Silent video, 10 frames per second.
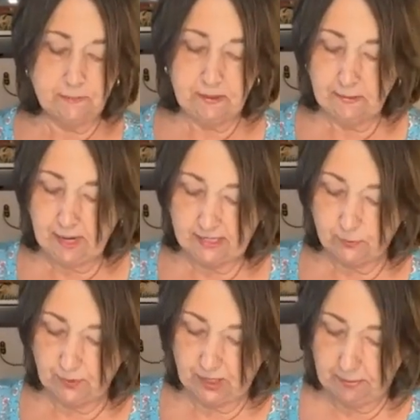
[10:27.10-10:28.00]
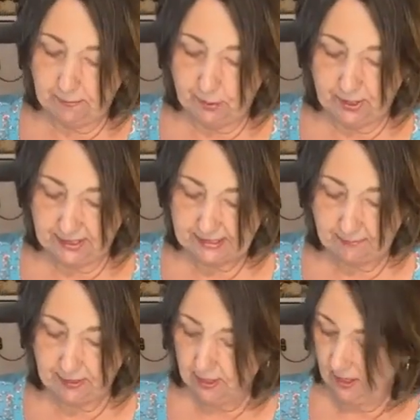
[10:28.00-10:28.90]
Just because we're going to be putting
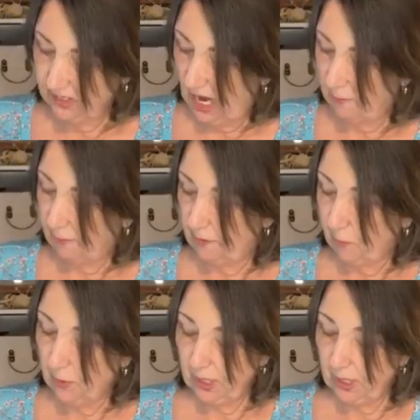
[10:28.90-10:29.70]
something on top of it.